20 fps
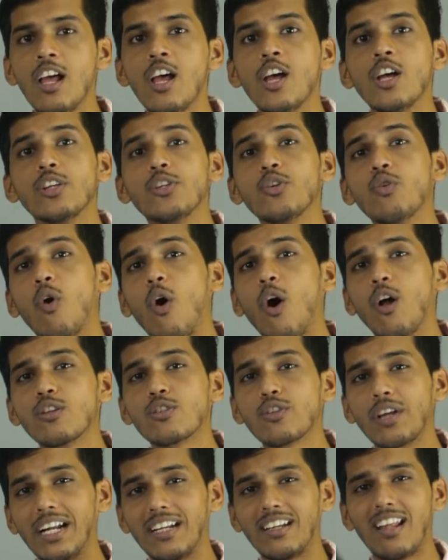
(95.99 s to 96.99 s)
You also
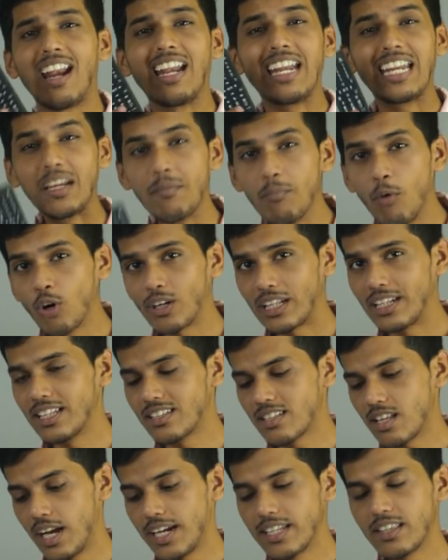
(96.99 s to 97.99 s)
get a remote
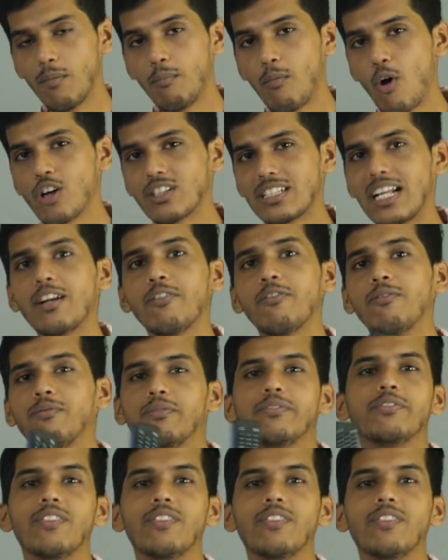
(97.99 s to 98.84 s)
inside the box, and